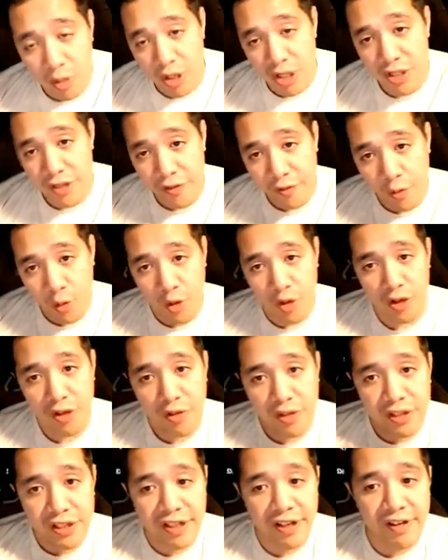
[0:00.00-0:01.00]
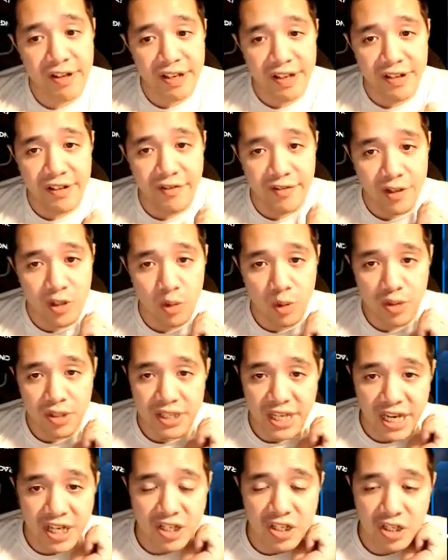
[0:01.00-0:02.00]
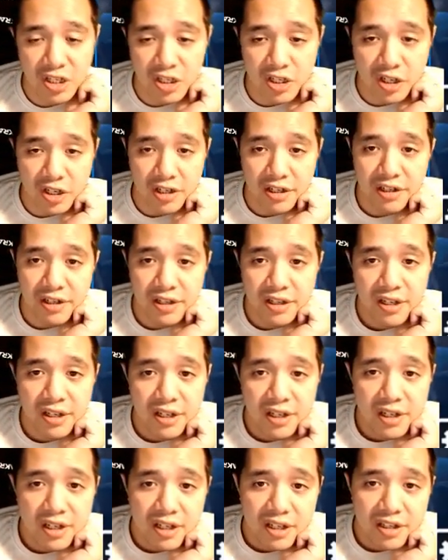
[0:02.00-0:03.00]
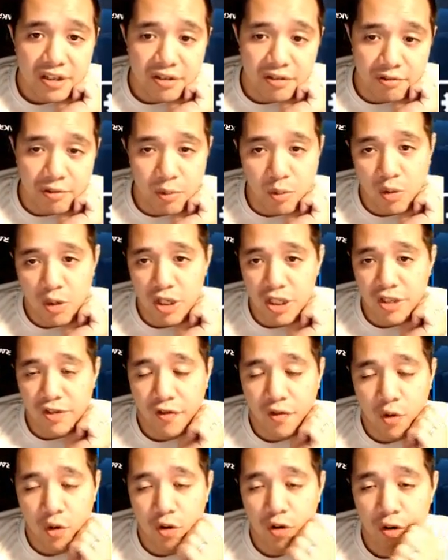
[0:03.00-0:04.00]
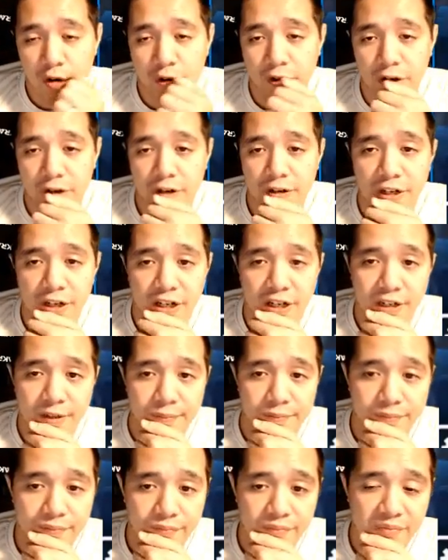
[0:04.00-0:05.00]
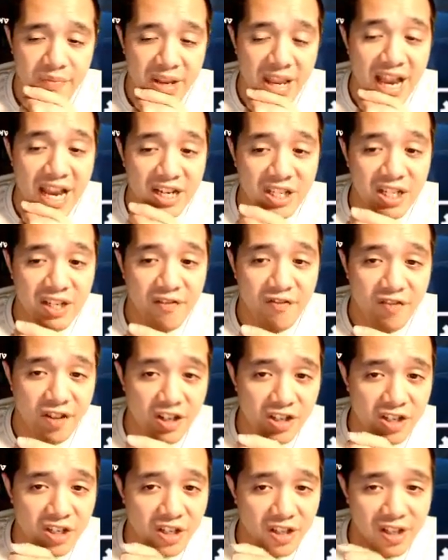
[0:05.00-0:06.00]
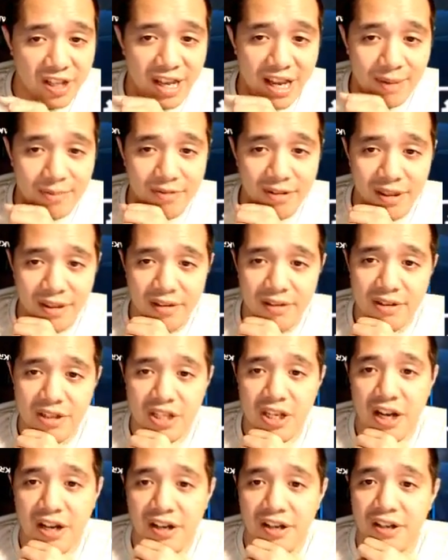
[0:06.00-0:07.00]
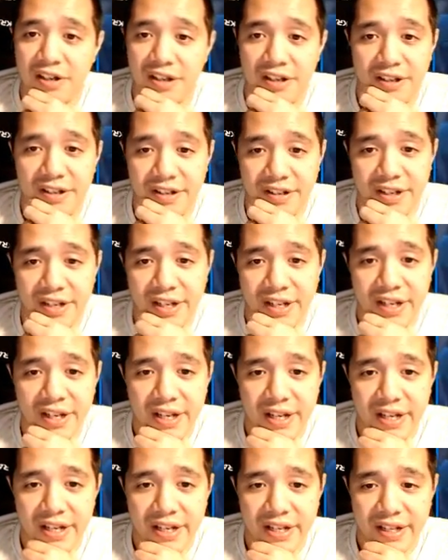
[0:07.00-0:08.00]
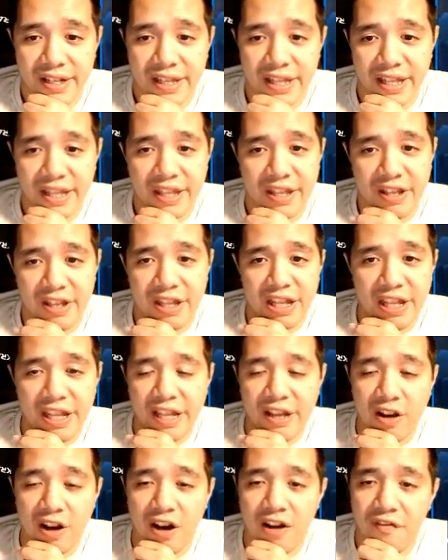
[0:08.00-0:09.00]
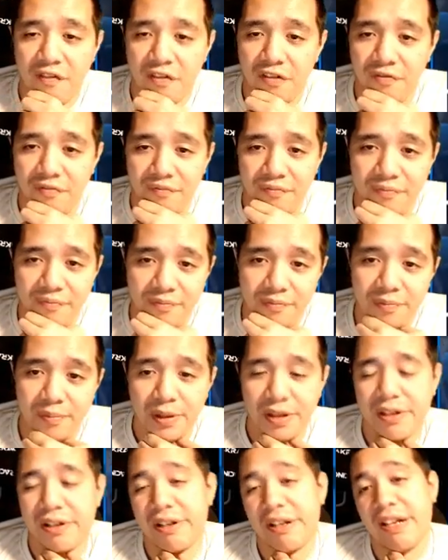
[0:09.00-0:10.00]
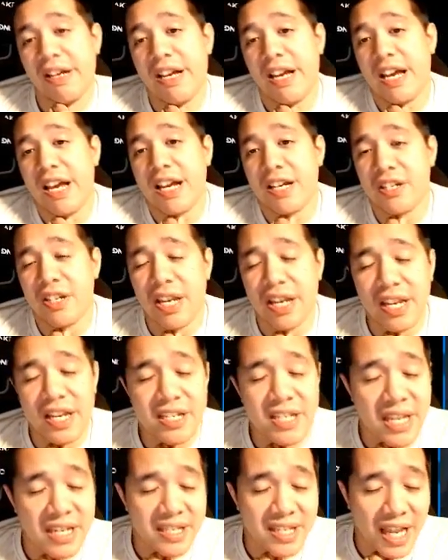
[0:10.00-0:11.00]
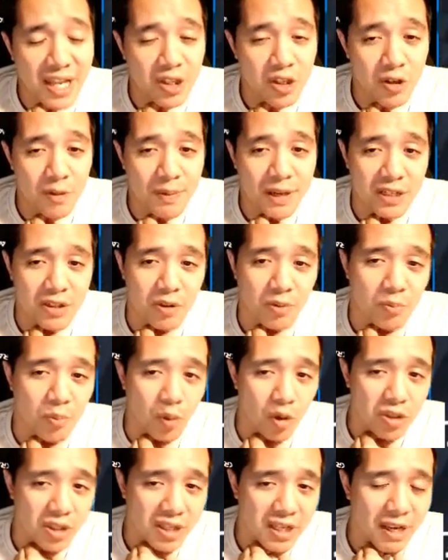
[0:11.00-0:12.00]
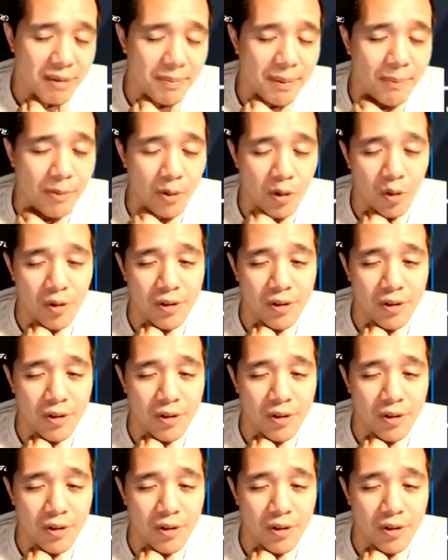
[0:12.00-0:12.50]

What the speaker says: for clearing individual stages is good. The rewards for actually finishing the Labyrinth suck. They're like awful. But actually, I guess that's not too bad. So most of the time, people don't